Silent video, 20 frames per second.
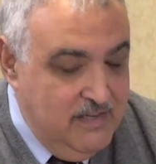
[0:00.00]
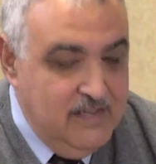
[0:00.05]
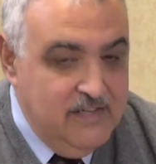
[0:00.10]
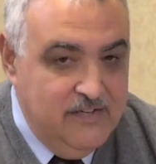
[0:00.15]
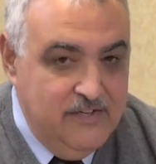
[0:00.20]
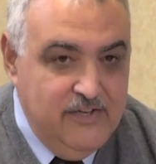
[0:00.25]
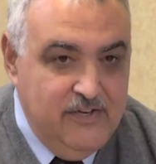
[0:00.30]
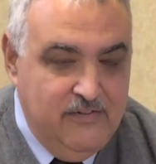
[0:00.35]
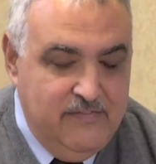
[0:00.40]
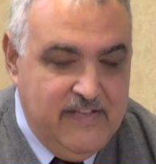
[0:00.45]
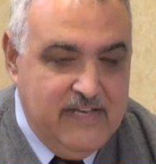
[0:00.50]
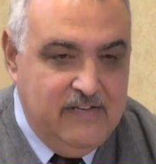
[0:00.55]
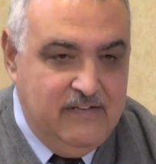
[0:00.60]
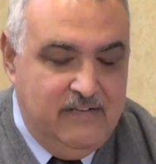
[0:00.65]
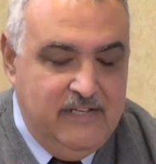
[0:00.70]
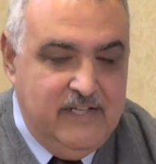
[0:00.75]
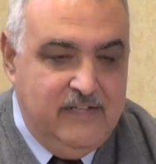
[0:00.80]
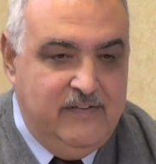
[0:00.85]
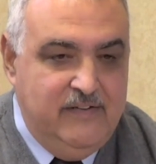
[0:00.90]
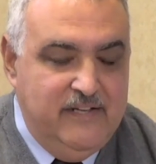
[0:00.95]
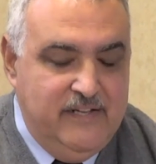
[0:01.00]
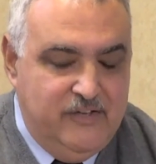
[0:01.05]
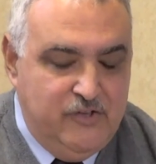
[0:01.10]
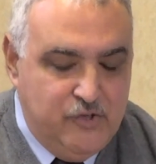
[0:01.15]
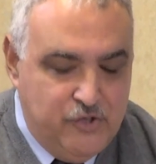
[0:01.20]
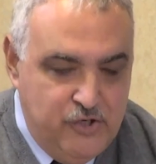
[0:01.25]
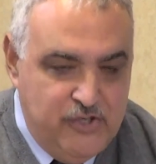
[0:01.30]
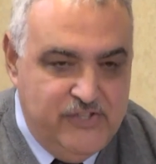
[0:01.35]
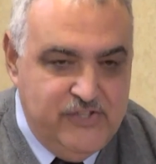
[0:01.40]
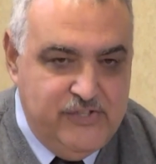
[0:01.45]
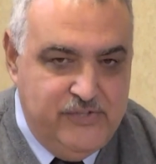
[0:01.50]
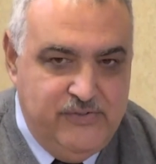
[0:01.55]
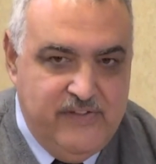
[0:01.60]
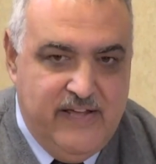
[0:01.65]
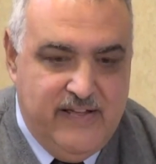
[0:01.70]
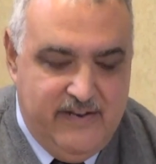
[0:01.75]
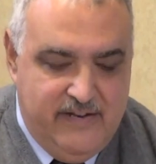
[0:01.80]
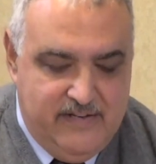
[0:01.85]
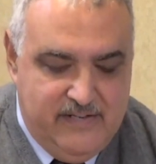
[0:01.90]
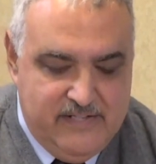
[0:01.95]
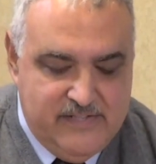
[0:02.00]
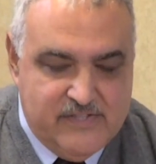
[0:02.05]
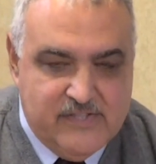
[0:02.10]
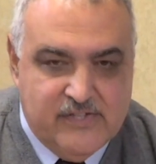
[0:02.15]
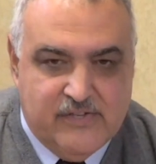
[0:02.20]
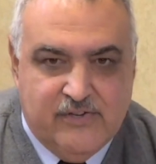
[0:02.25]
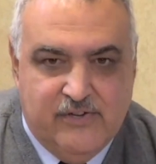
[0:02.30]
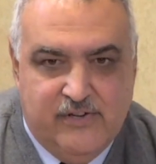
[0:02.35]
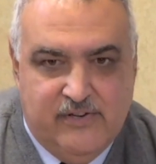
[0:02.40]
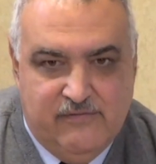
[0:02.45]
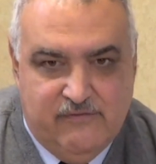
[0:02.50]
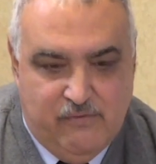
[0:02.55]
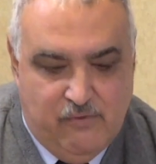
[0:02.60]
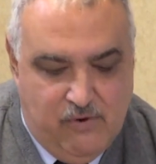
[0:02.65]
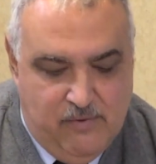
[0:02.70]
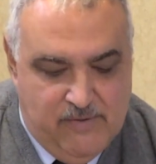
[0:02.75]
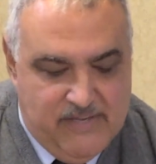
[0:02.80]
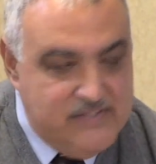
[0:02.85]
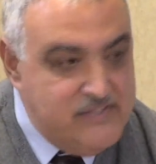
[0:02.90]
That it could do that, at least it could inform it.